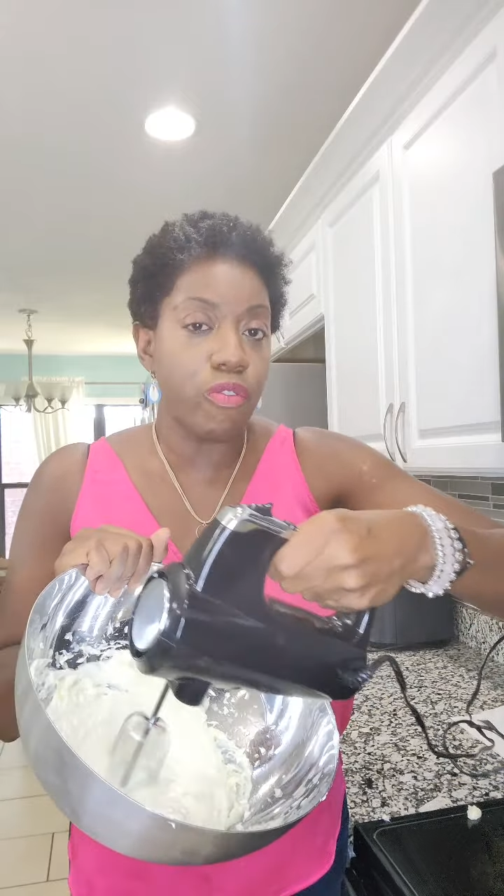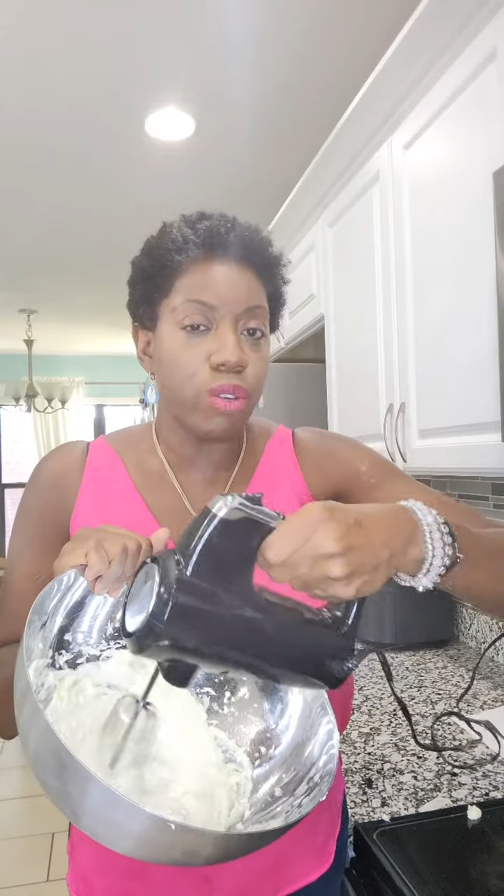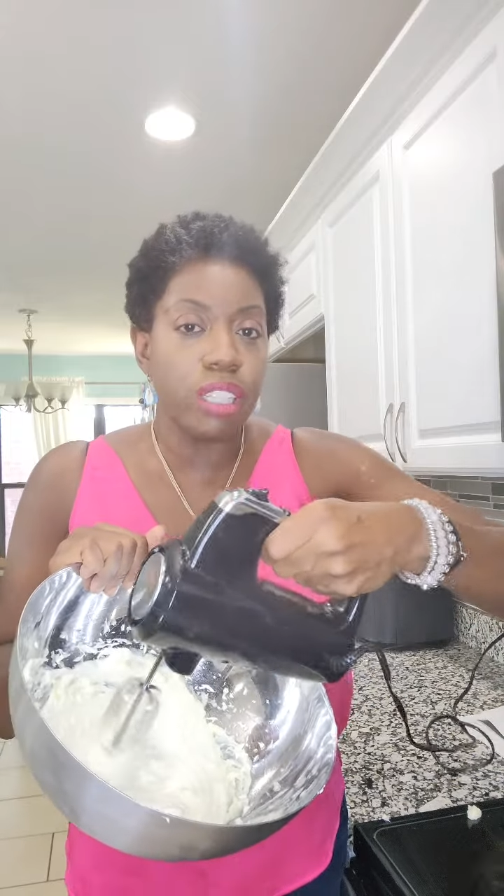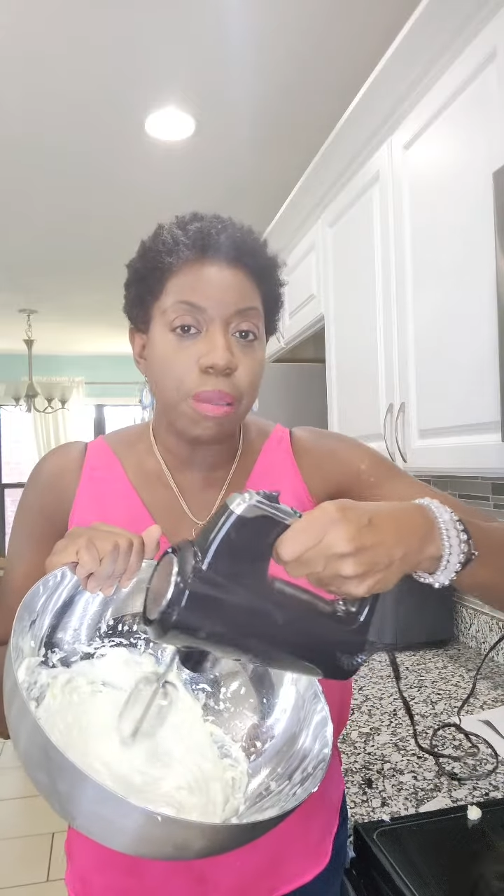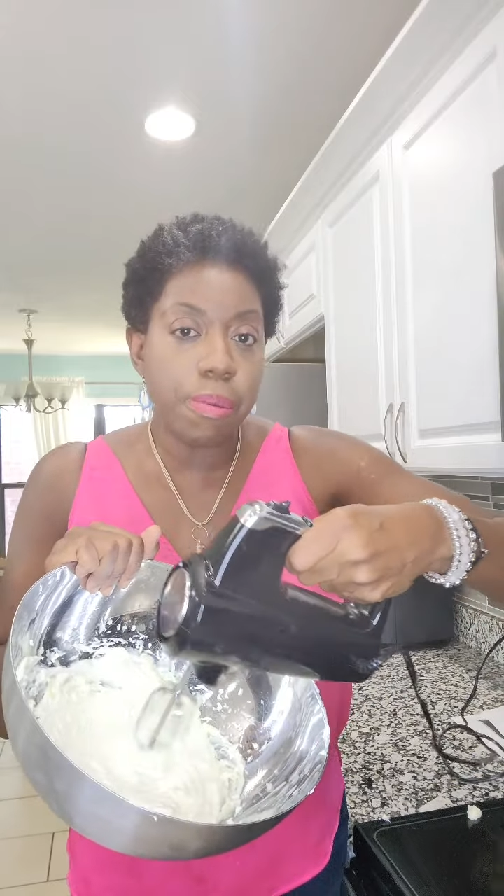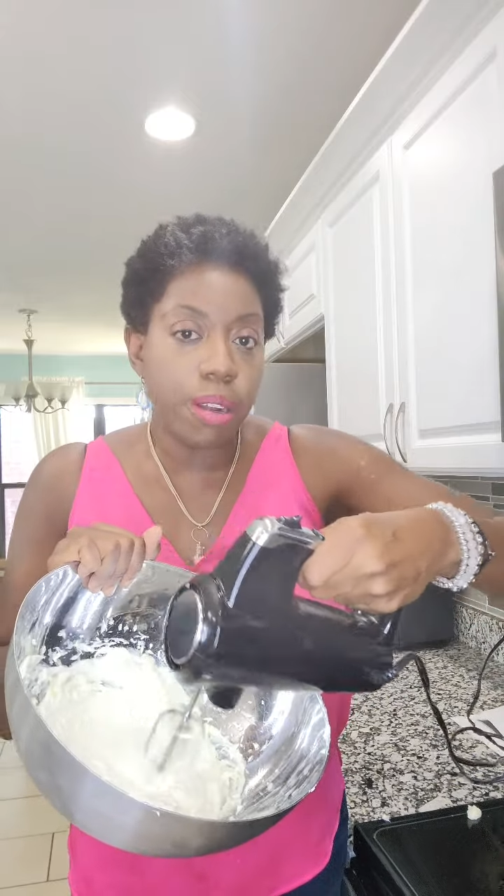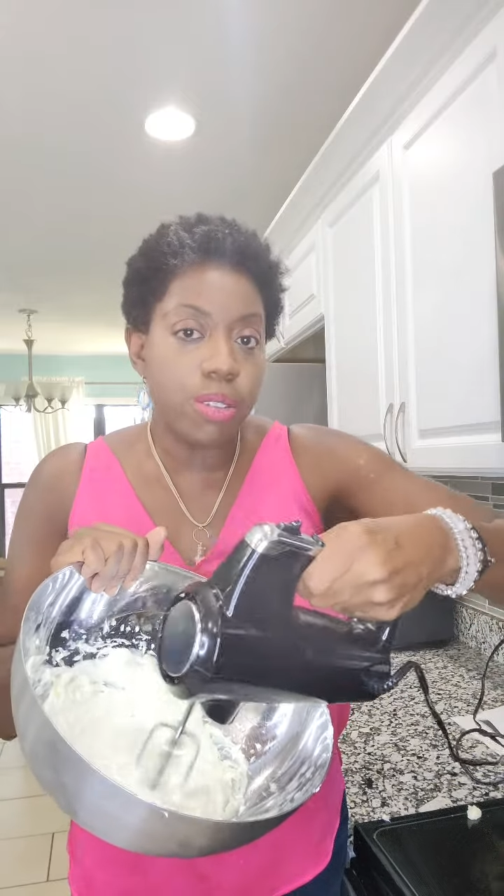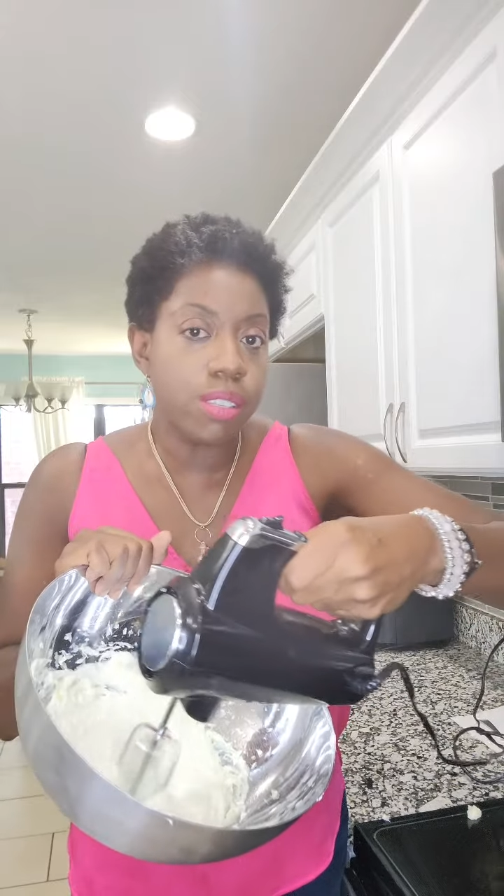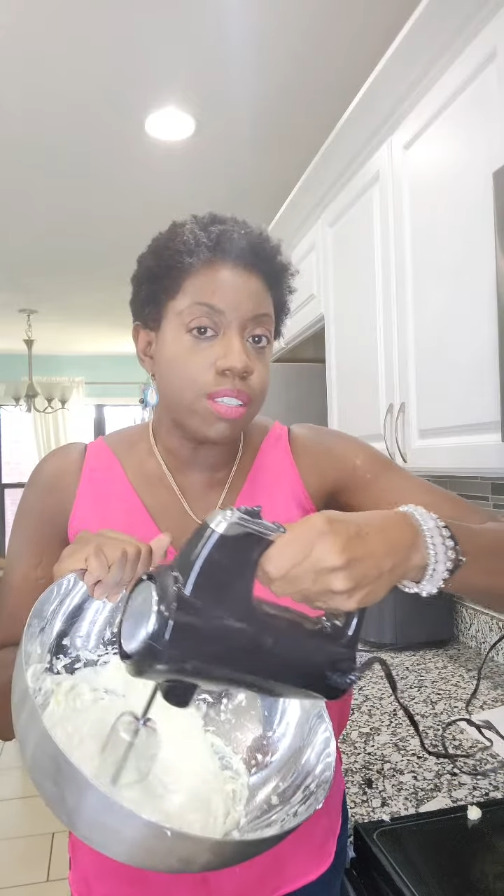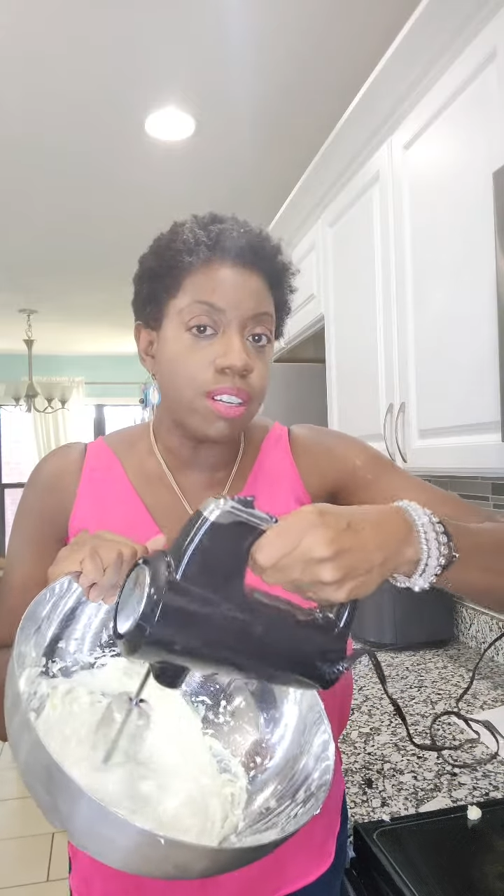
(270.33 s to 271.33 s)
really
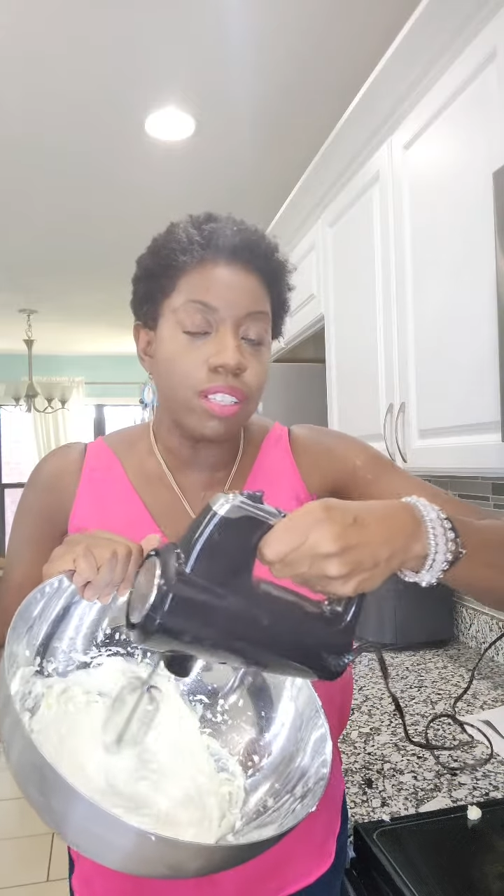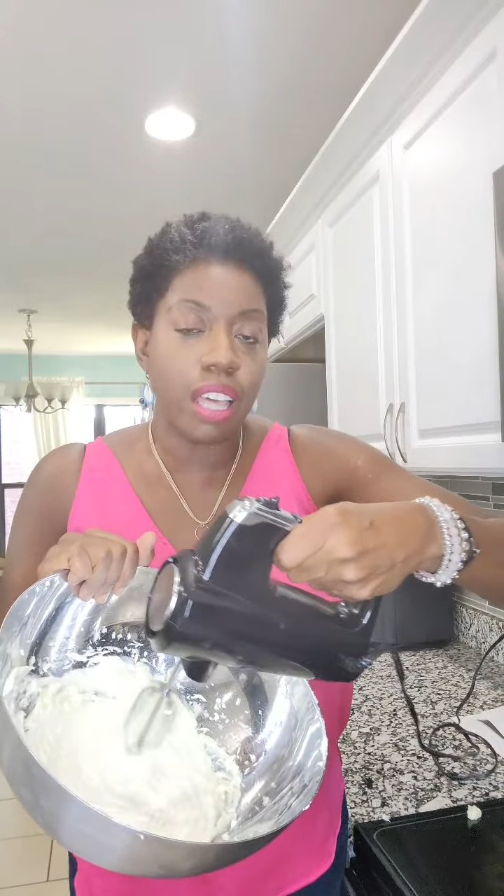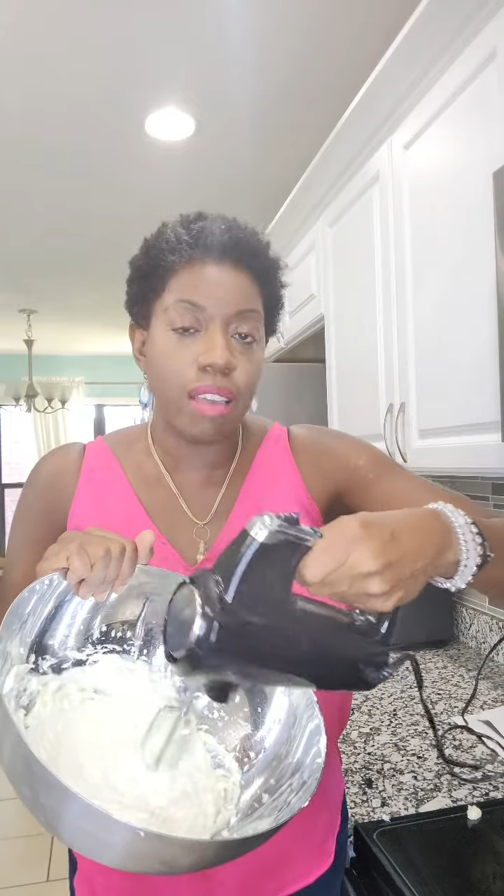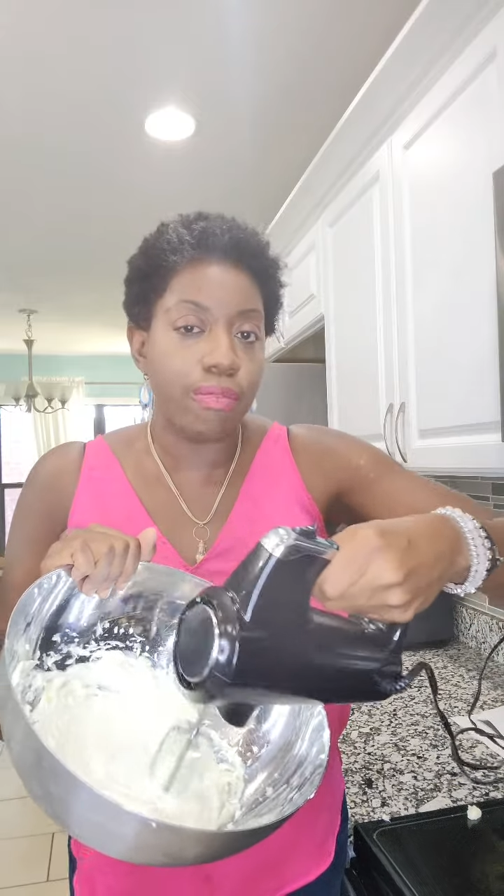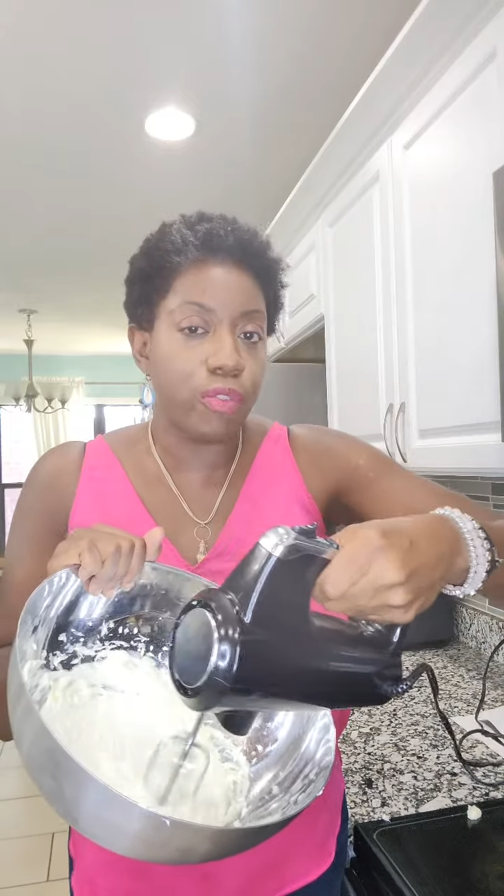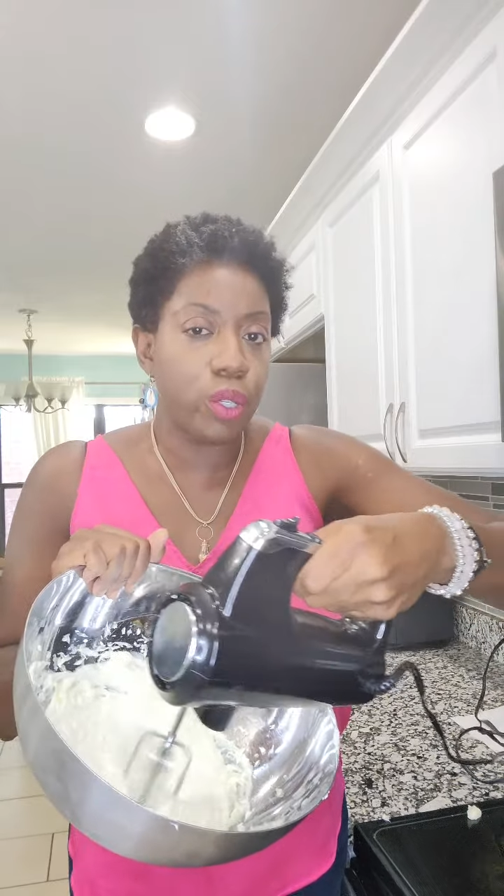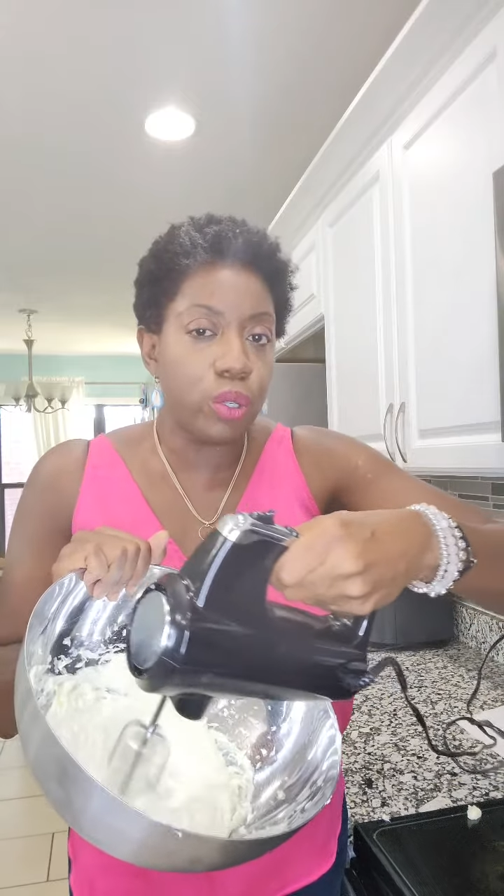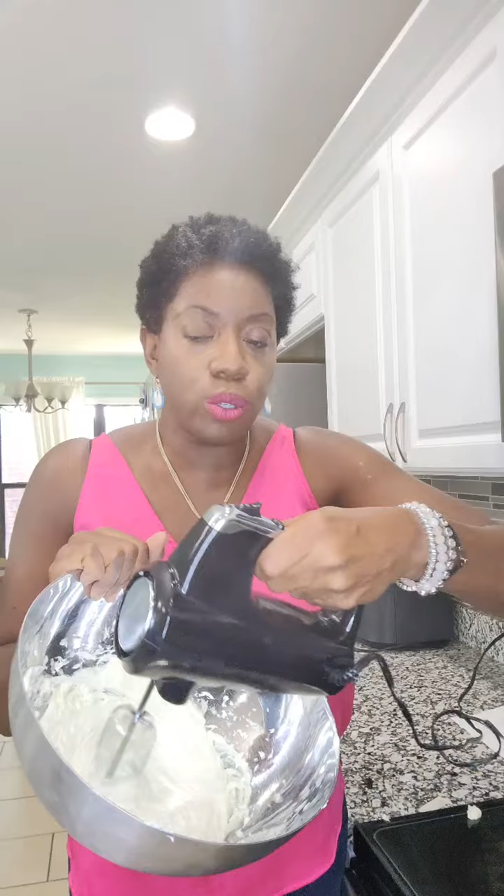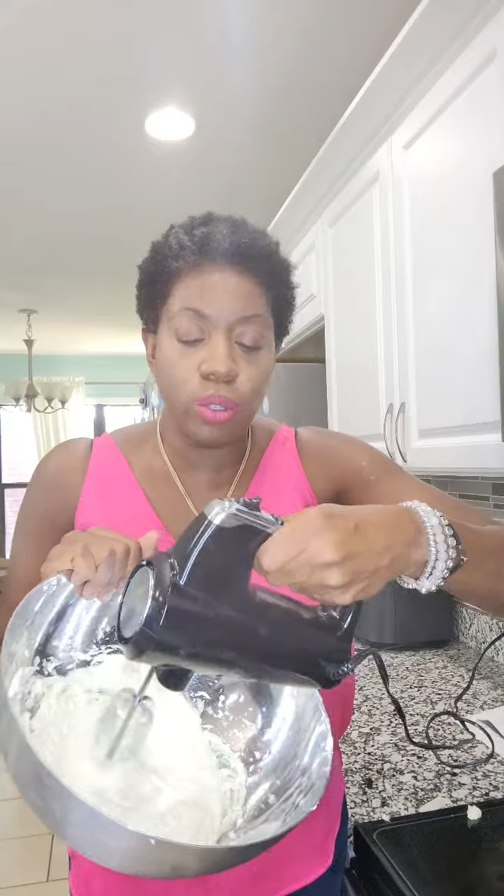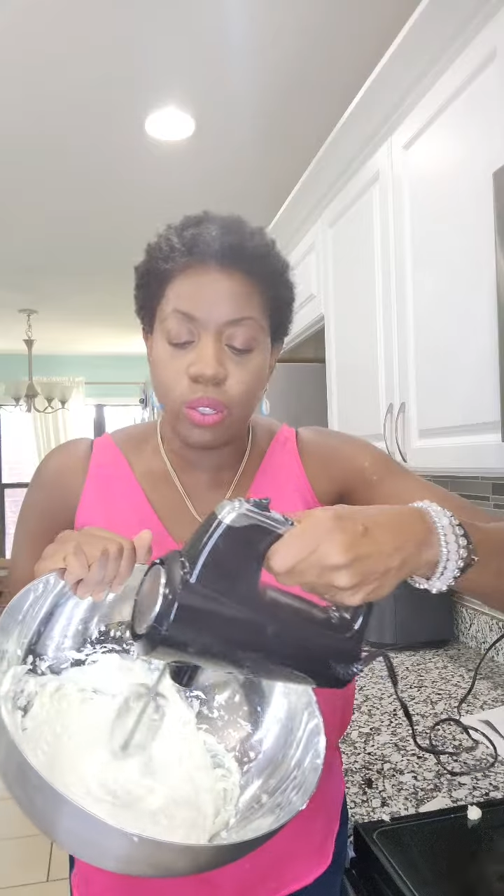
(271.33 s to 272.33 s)
personal like
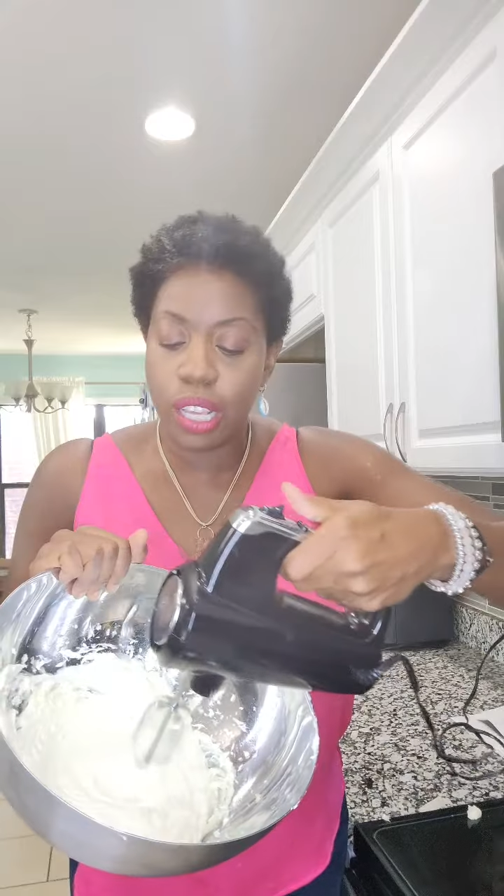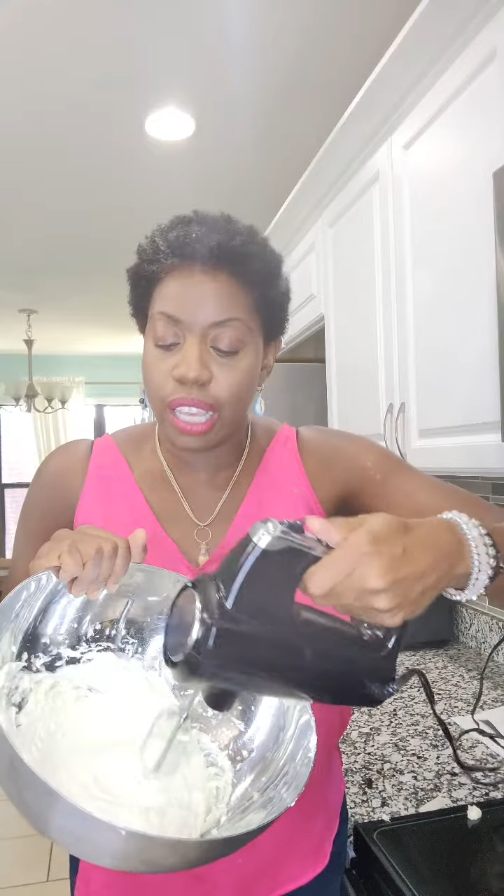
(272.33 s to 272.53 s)
food